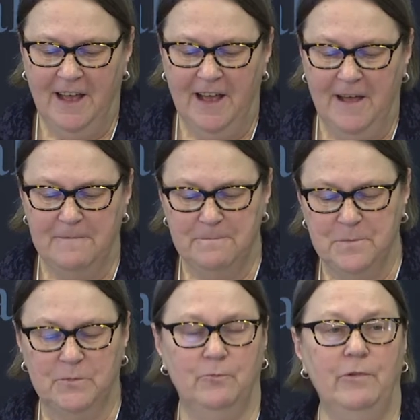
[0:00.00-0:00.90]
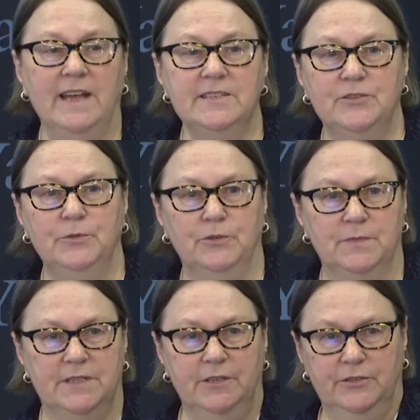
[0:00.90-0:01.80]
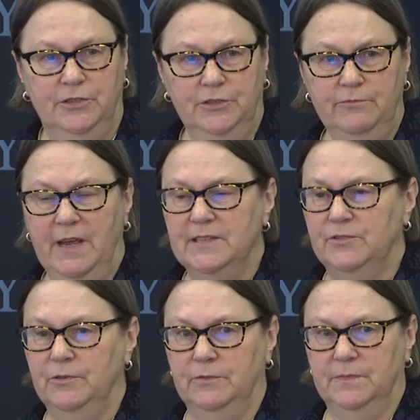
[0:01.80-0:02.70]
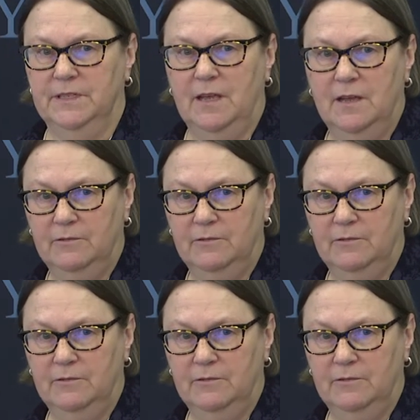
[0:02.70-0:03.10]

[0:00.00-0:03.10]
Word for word: Um, restrooms, there are two restrooms